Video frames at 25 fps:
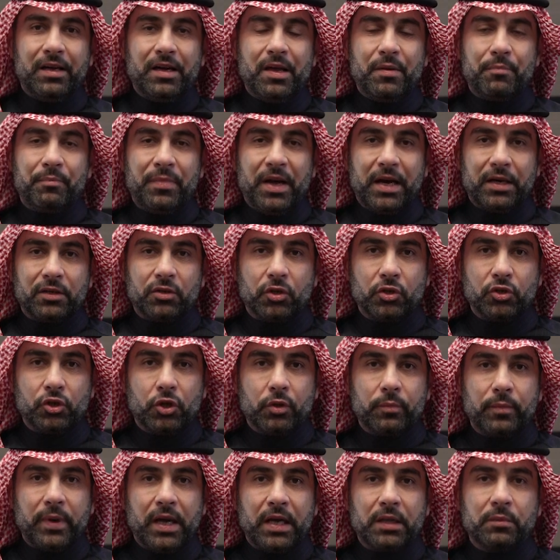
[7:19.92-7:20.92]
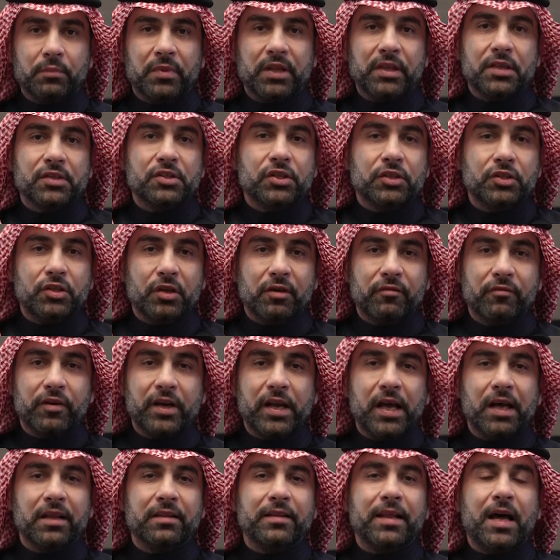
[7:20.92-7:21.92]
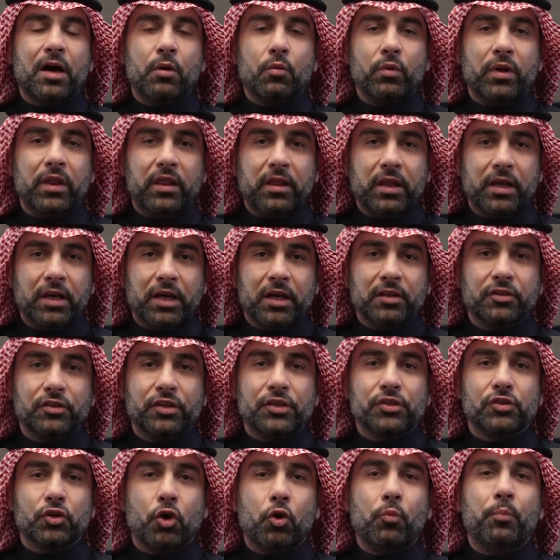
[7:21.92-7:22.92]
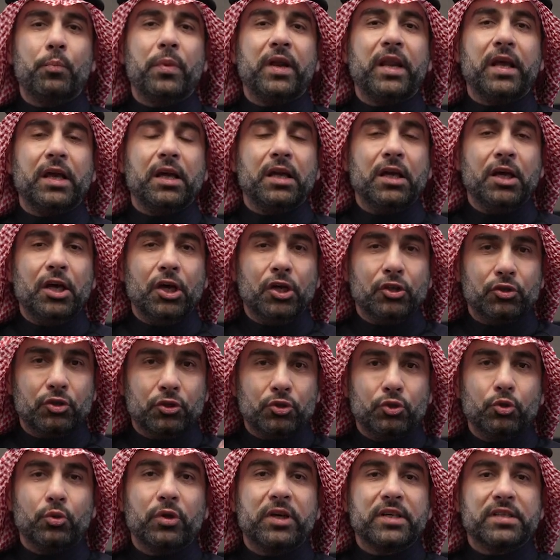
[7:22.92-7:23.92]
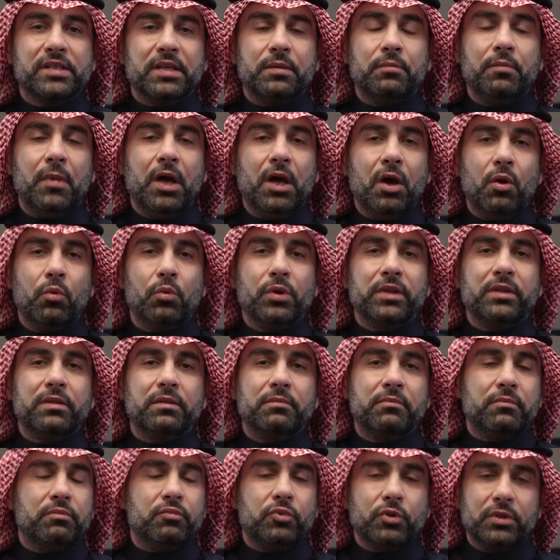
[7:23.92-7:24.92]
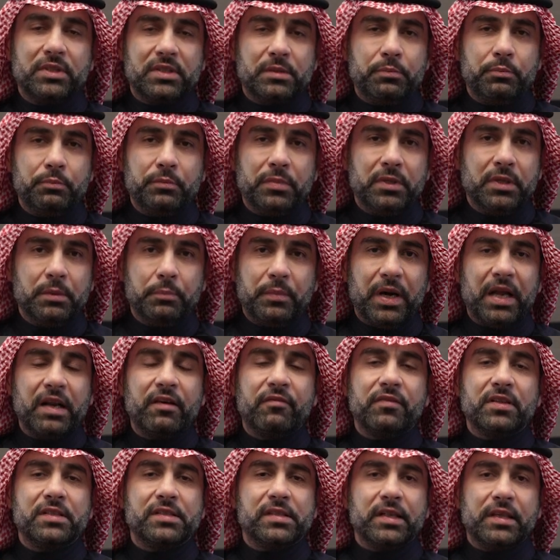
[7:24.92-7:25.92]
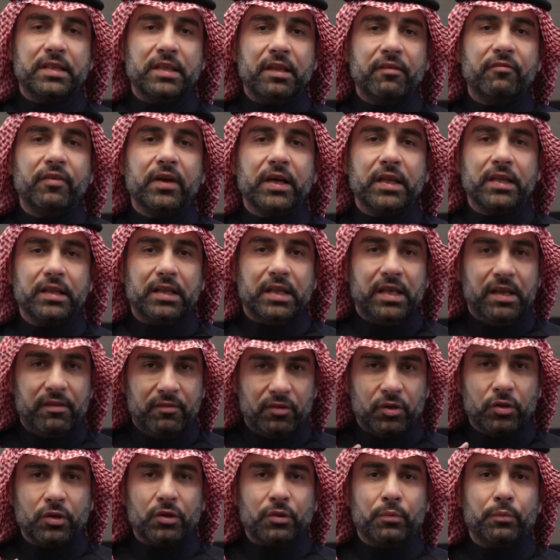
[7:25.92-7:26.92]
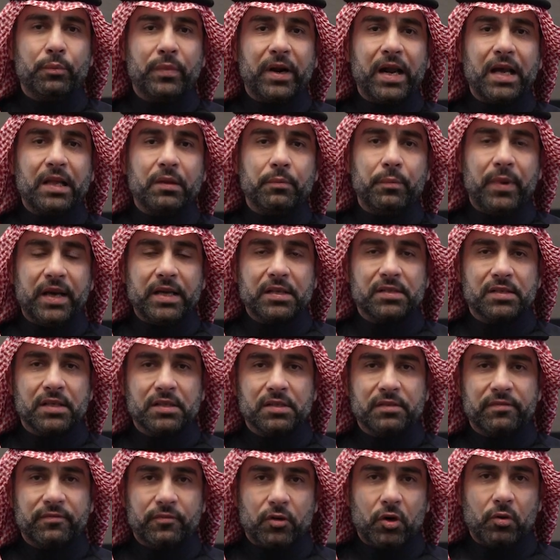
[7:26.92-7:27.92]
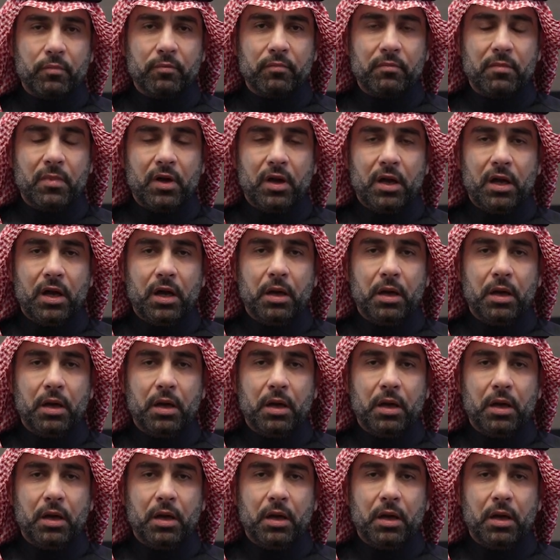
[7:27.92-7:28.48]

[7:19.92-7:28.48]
impact on your brand. But the city of Riyadh now, with the countries opening to tourism, would benefit significantly, even on a brand basis, from